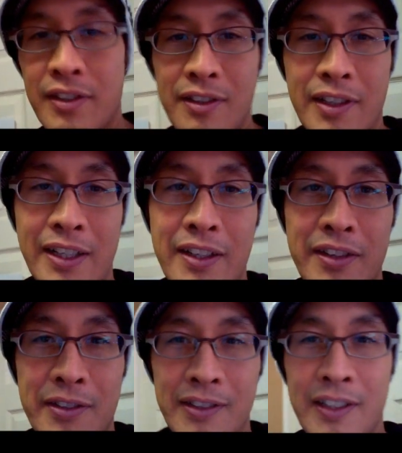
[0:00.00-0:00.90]
are in
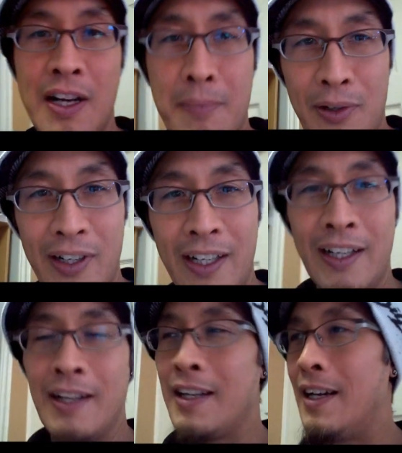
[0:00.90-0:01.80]
another cupboard,
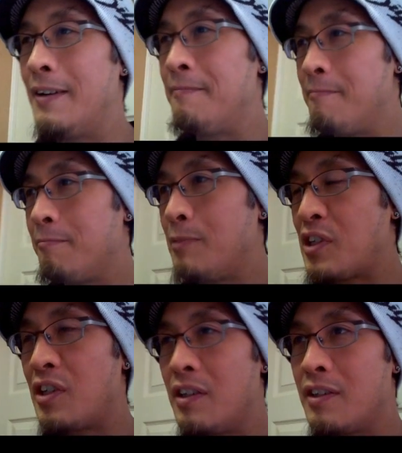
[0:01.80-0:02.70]

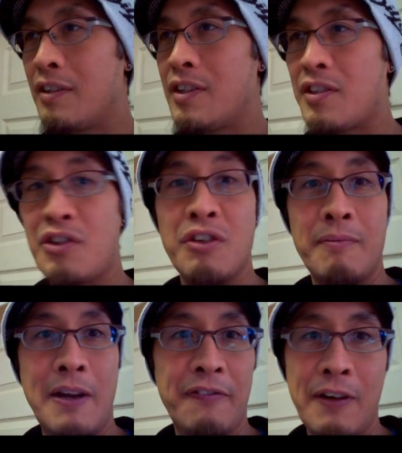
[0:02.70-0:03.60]
which are just two
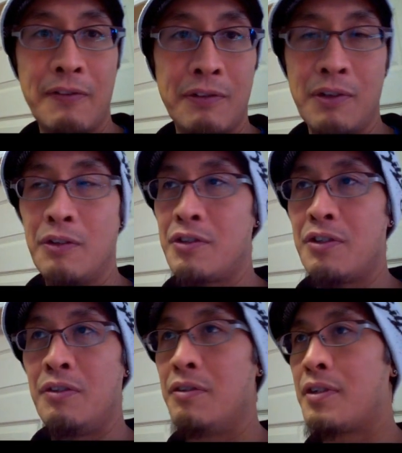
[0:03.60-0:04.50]
of my favorite road
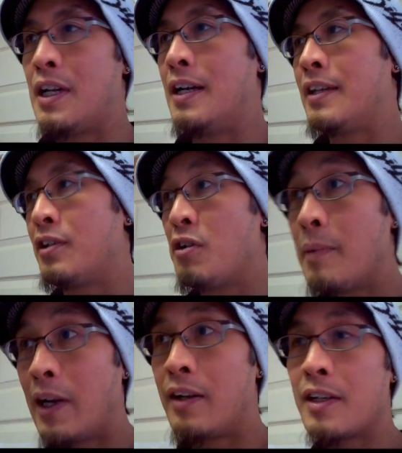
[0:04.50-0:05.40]
shoes. The
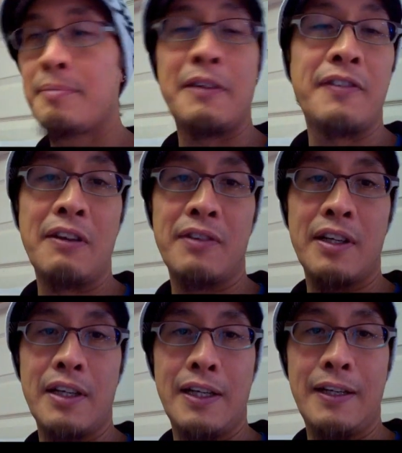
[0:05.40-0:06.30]
GOBionics, my
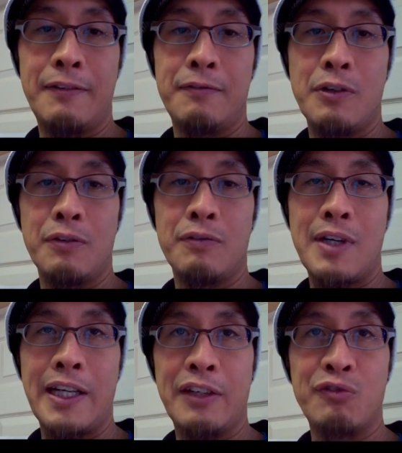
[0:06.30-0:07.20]
favorite road
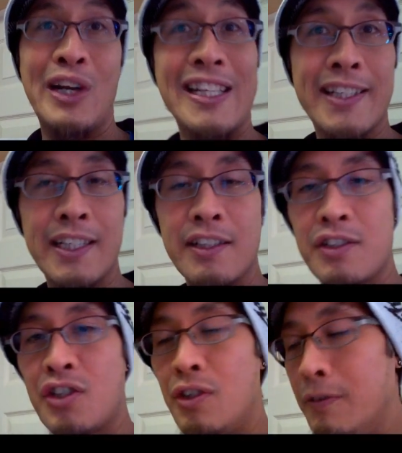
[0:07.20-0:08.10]
running
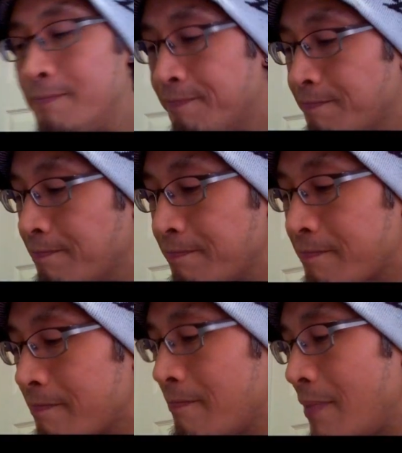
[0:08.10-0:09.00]
racing shoe,
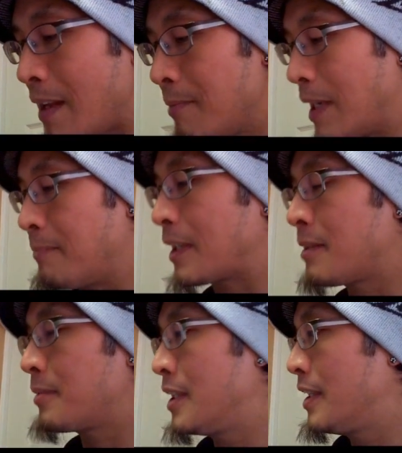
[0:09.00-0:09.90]
but I
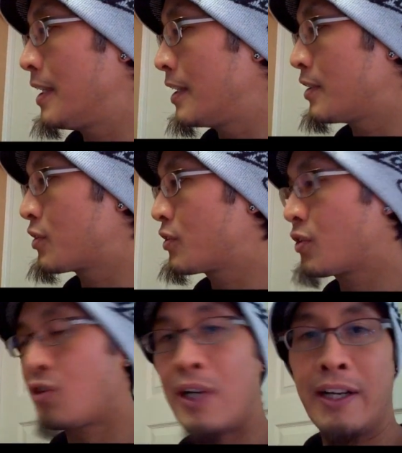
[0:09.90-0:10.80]
picked up the
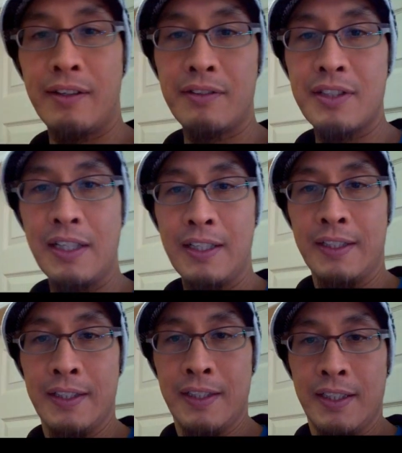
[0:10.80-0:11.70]
Trails
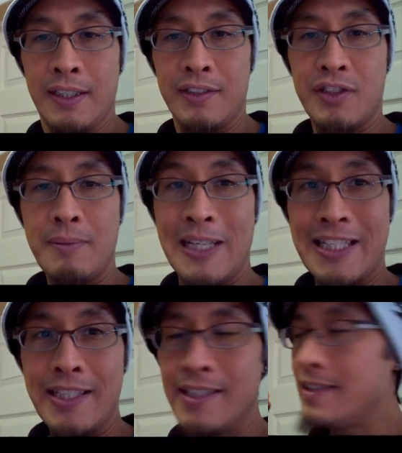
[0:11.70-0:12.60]

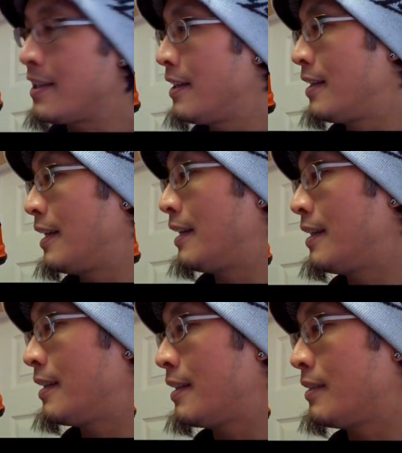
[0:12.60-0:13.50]
GBTs
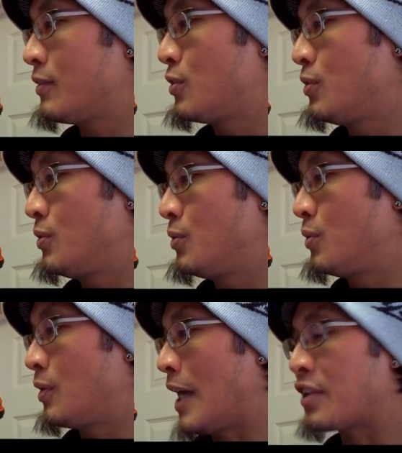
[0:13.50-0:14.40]

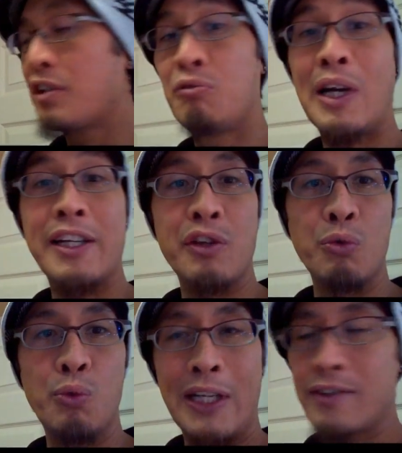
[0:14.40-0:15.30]
to actually run in
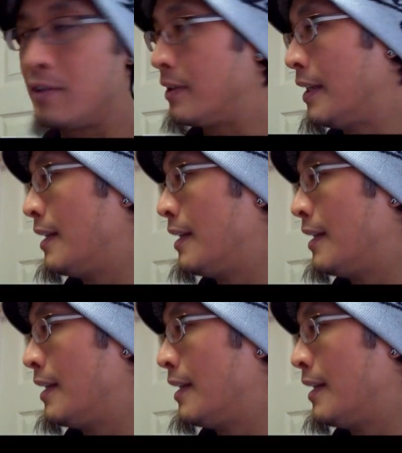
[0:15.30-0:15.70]
the winter,